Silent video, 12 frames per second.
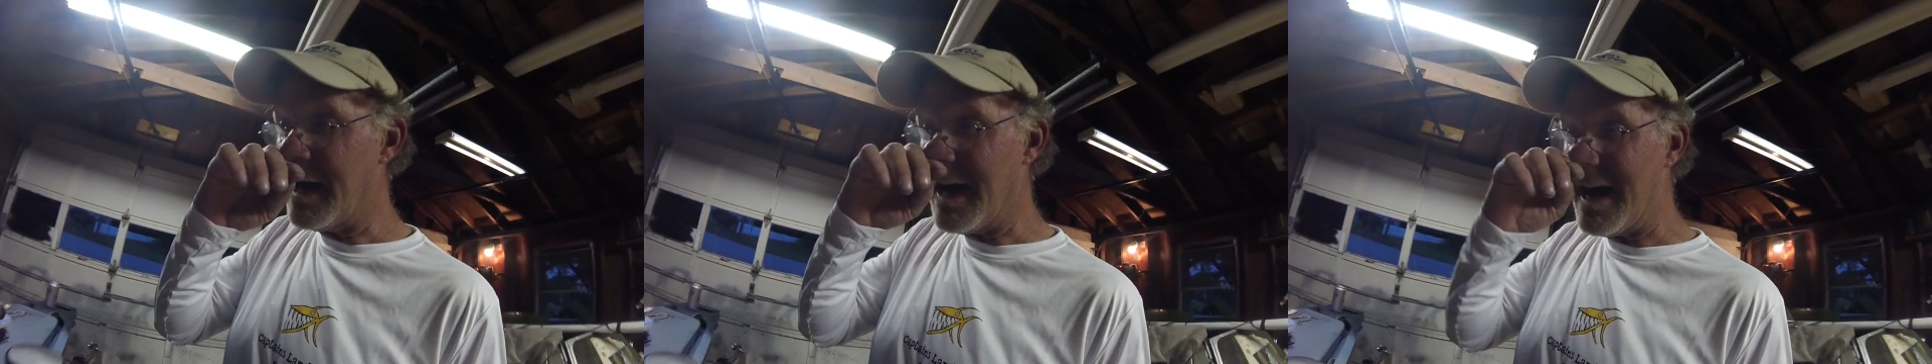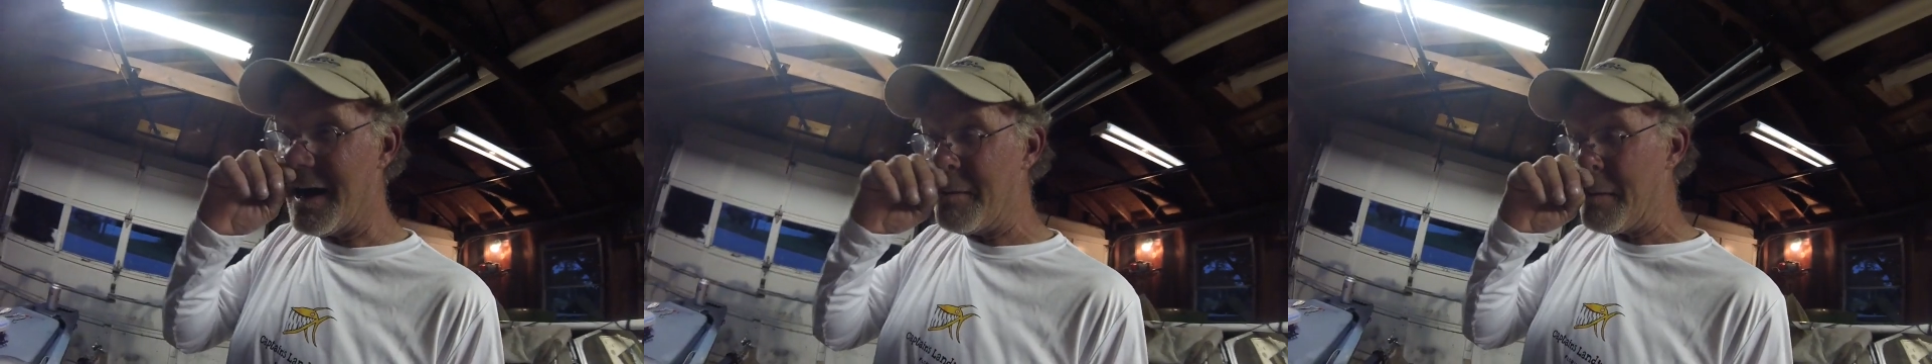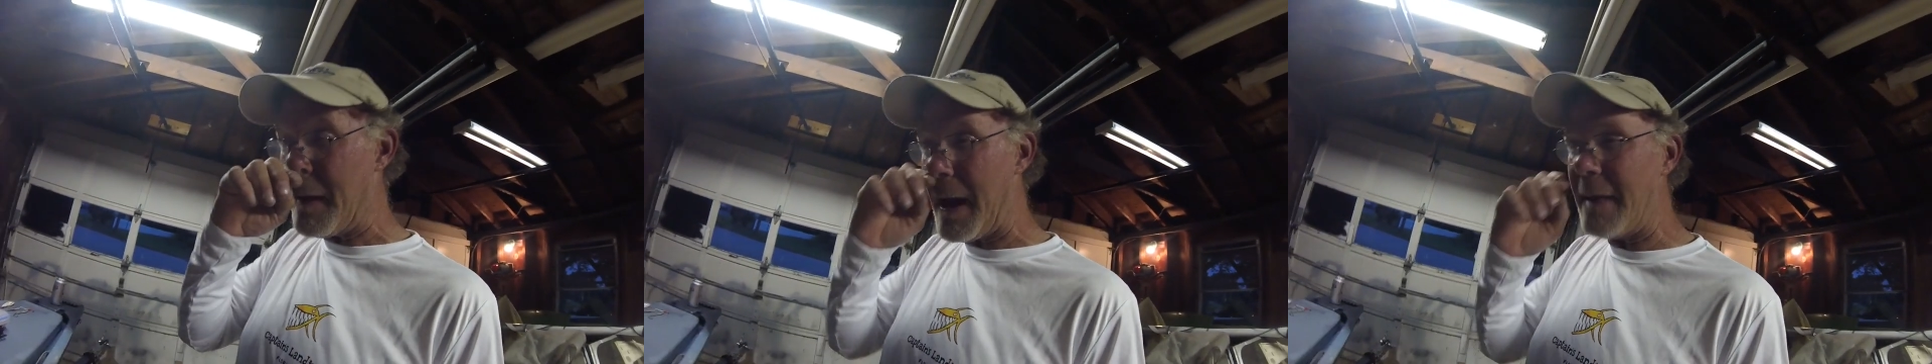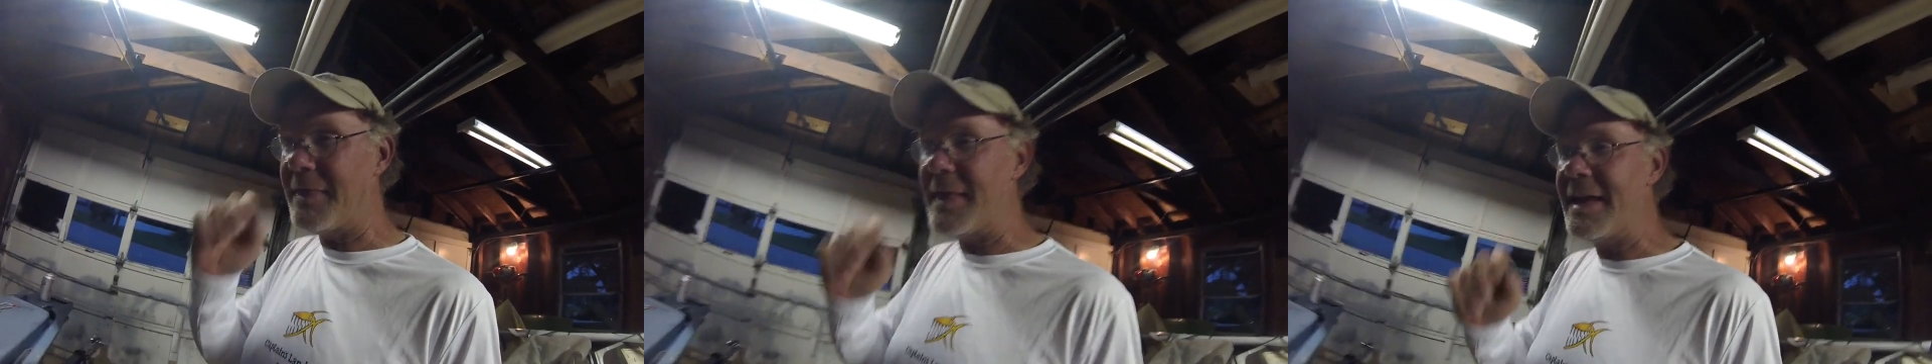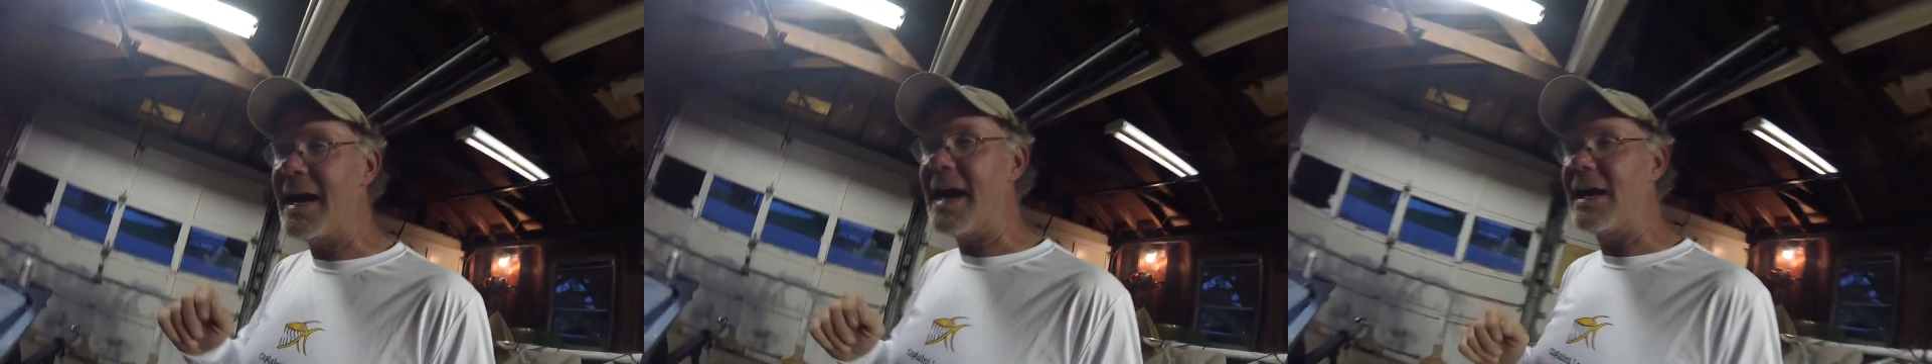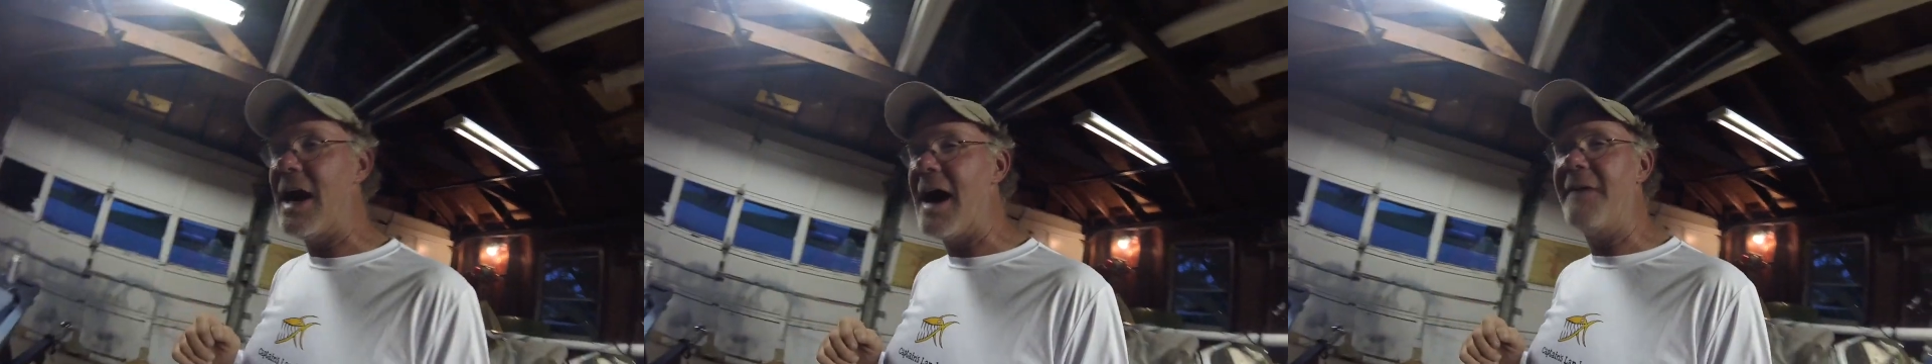I think I
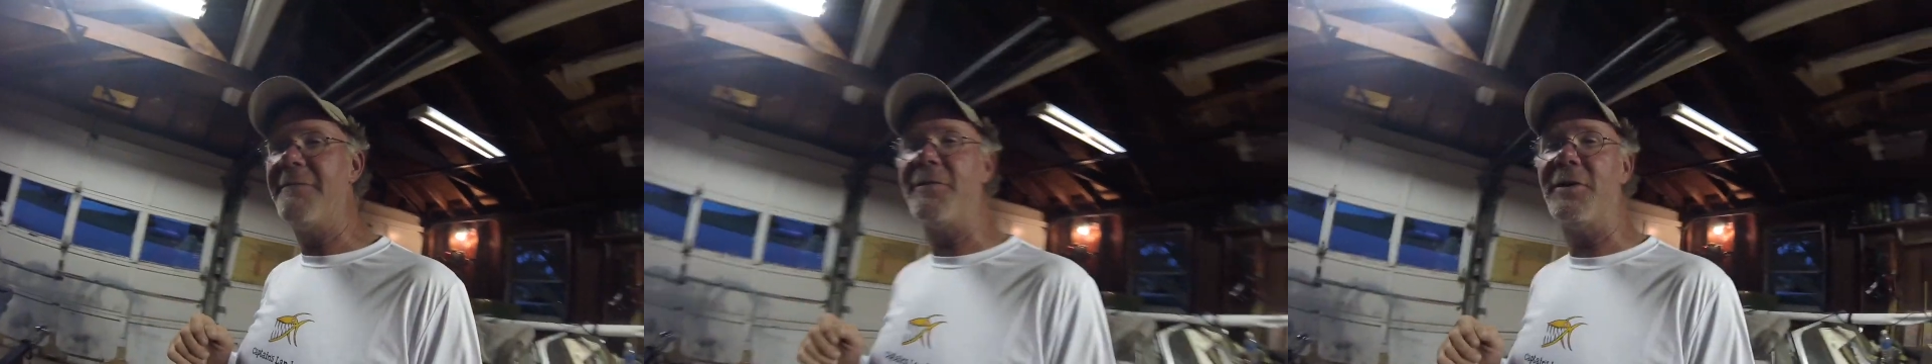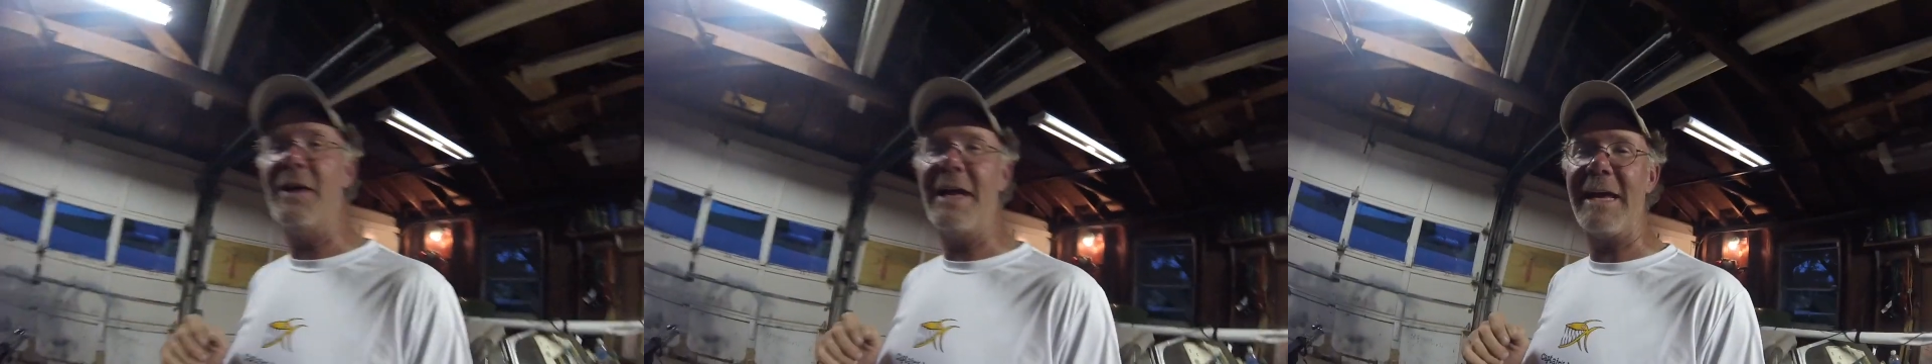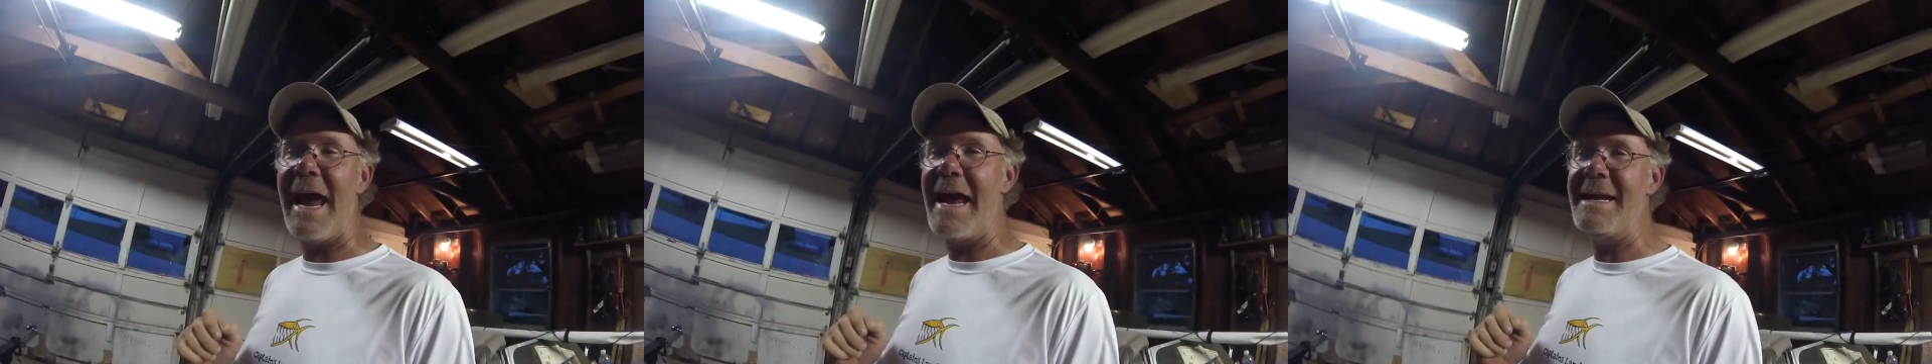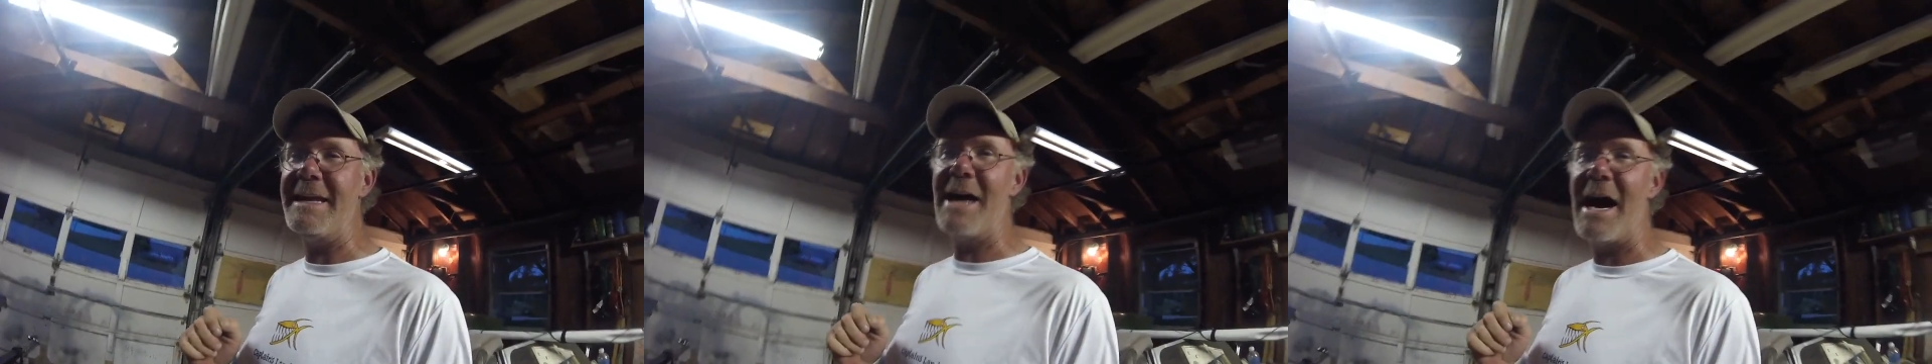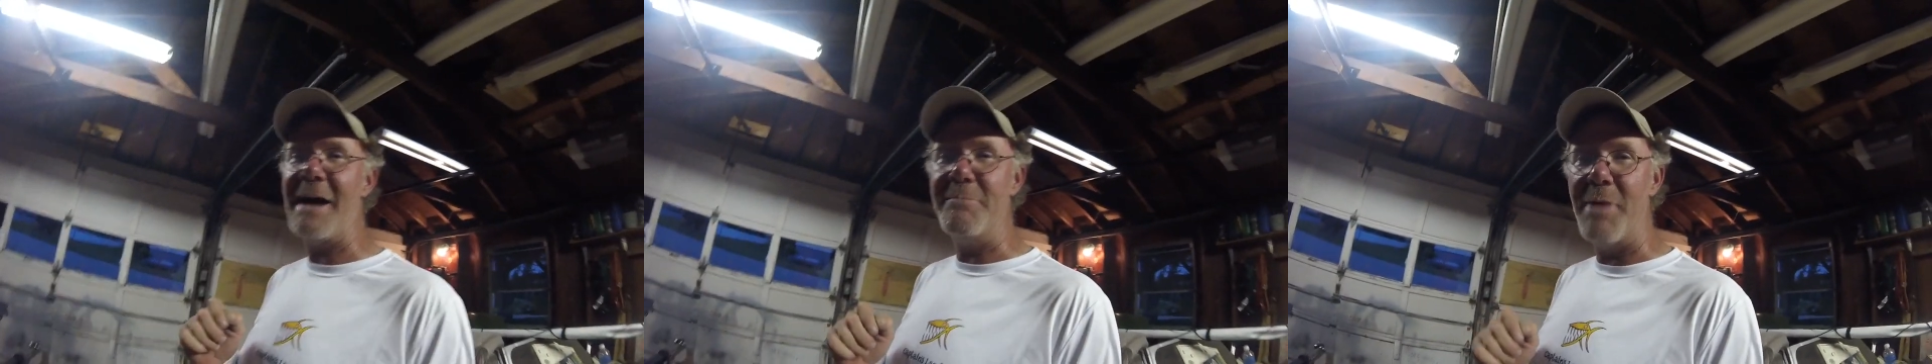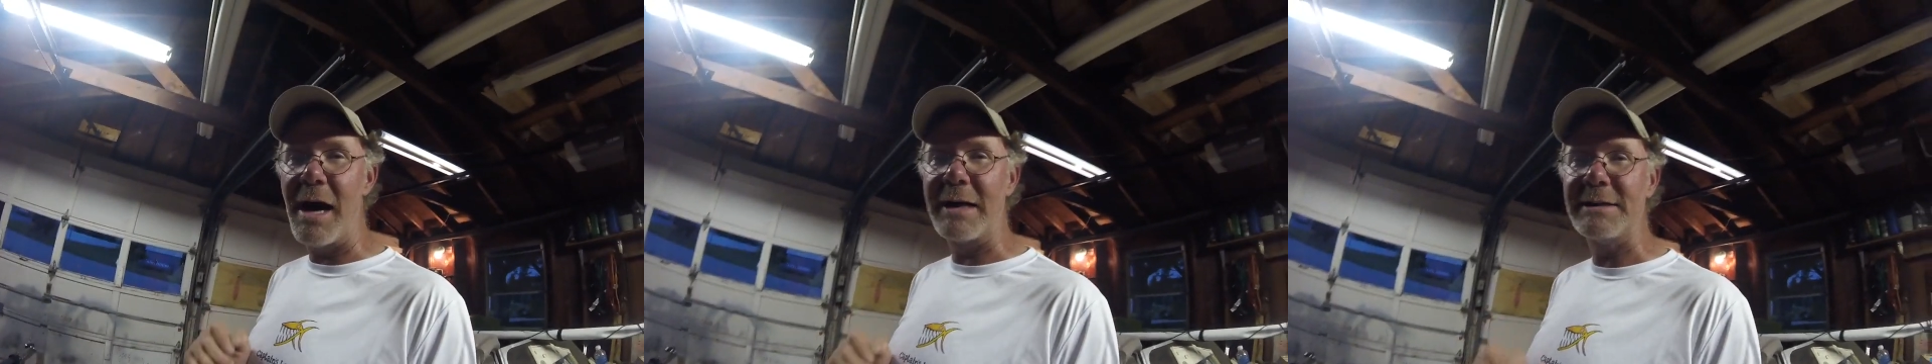got for like
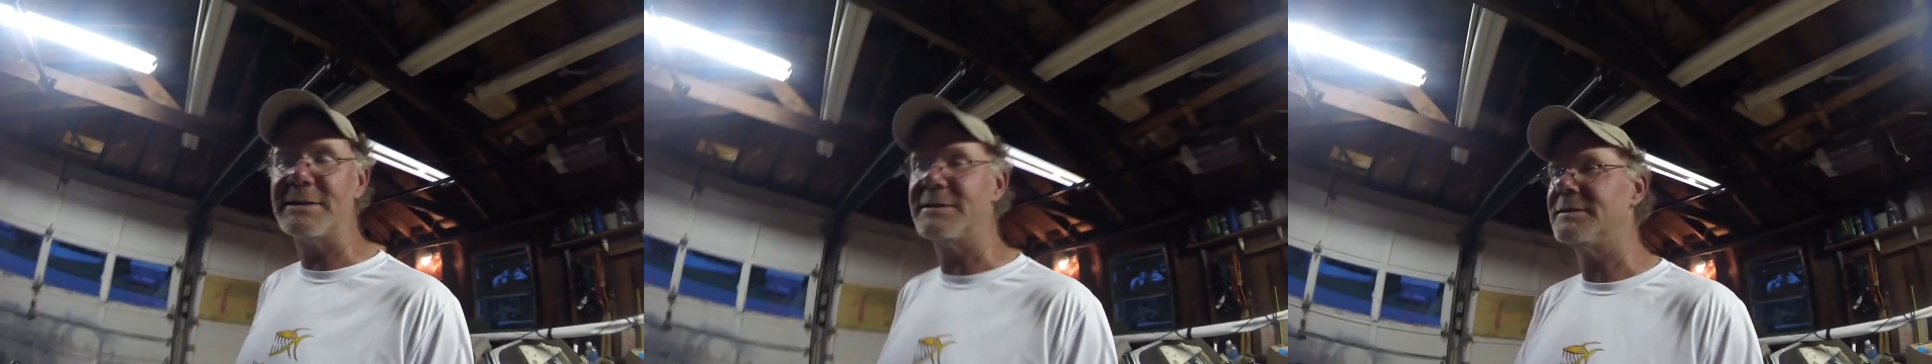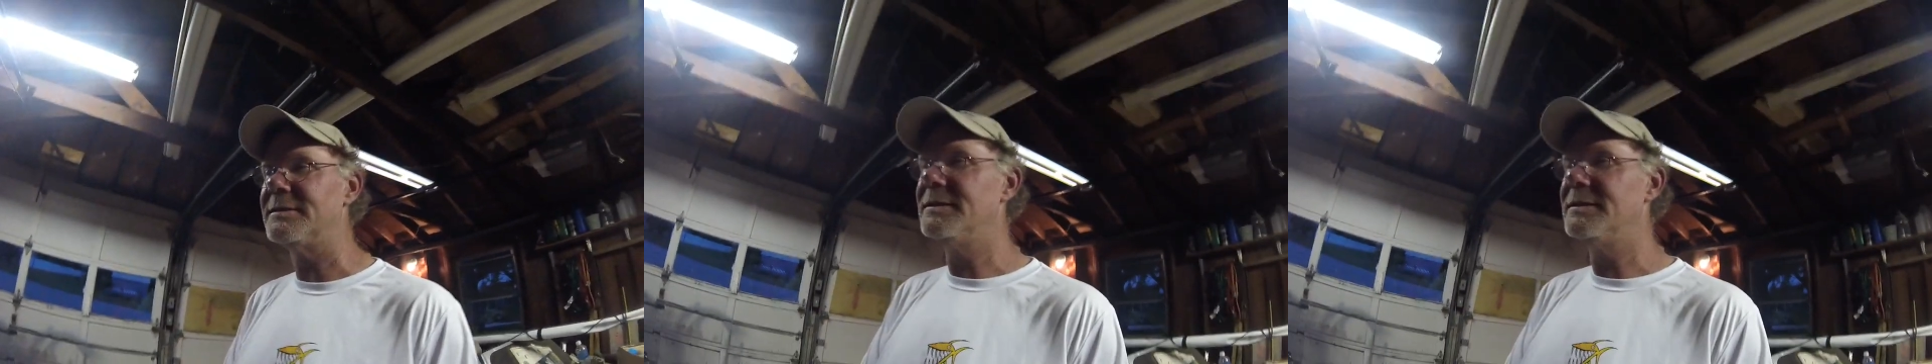$89.